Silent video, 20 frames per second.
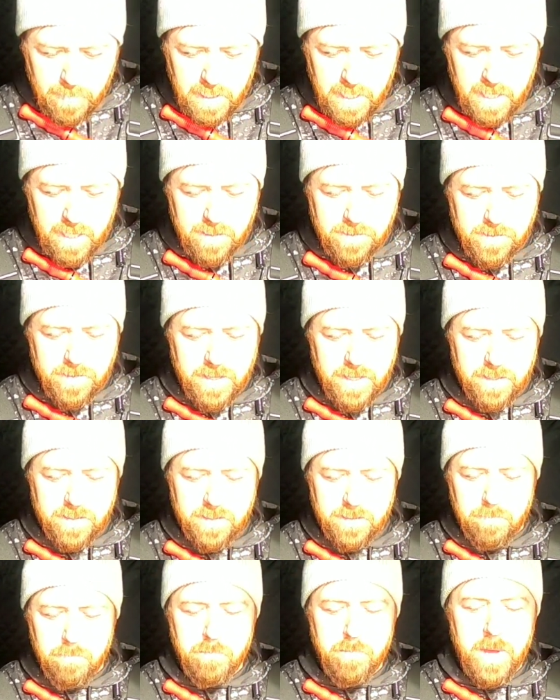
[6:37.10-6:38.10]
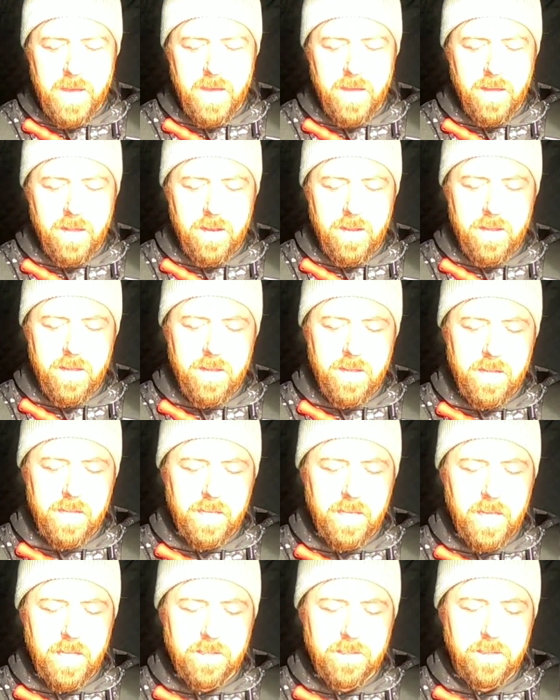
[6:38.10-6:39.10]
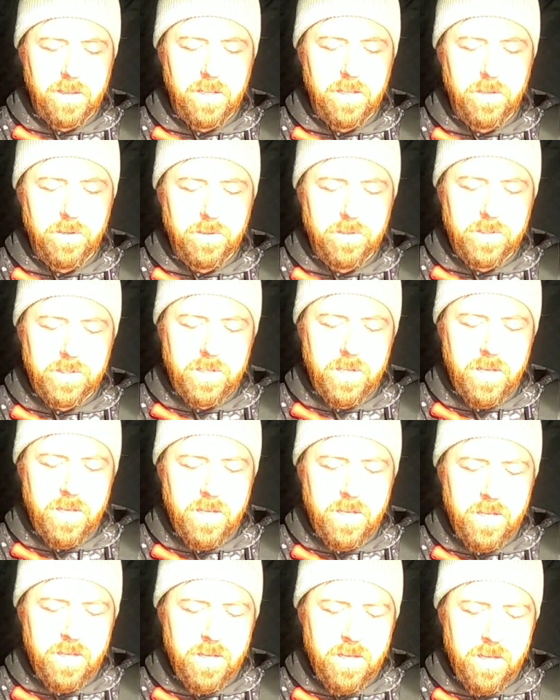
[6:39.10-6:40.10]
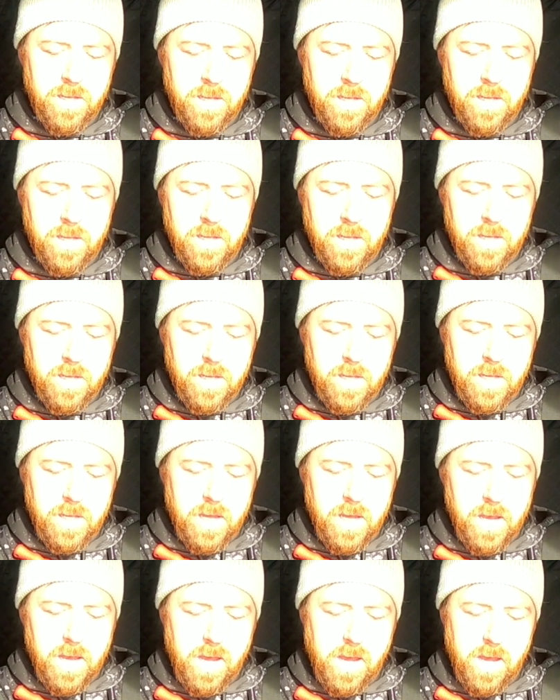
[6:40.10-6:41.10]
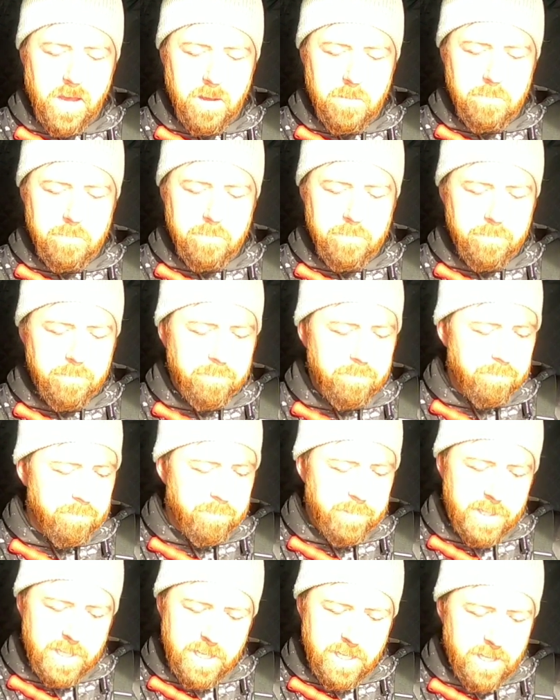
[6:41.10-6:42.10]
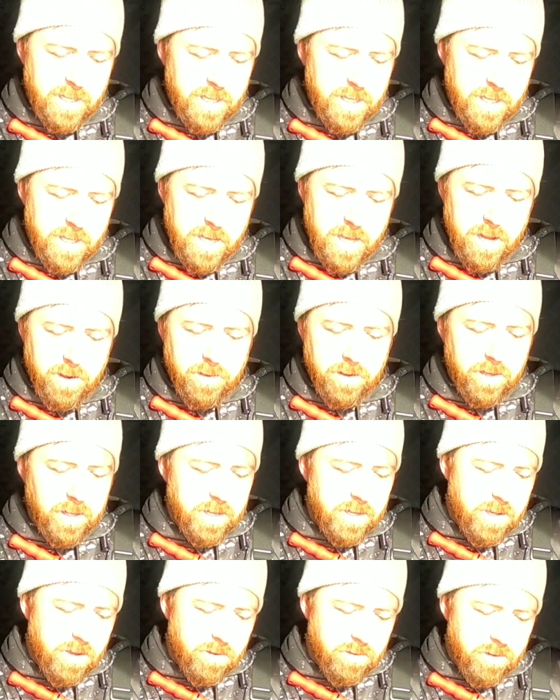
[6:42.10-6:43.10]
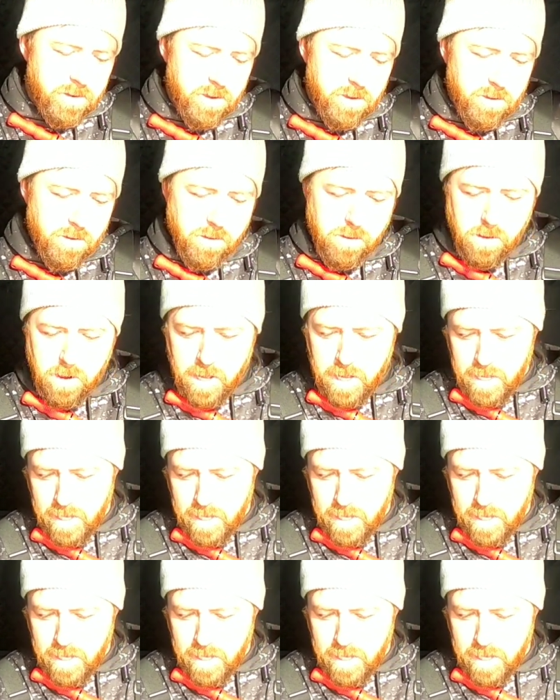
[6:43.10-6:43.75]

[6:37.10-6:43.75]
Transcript: is this bit gets loose. Um, I really don't know